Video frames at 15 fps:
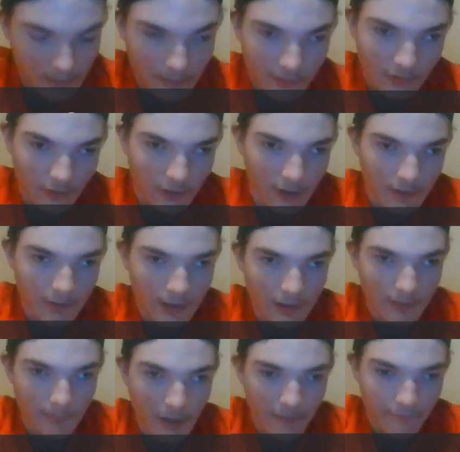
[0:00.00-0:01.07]
and those are like
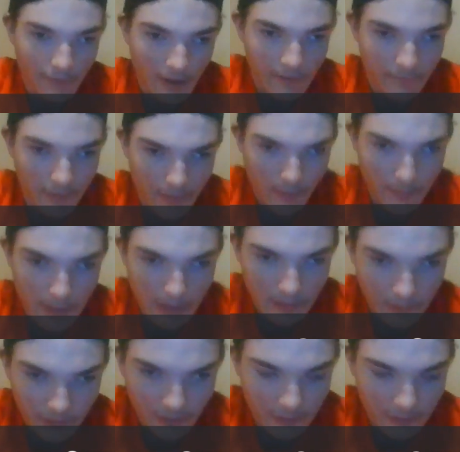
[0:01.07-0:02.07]
in my 5 favorite Beatles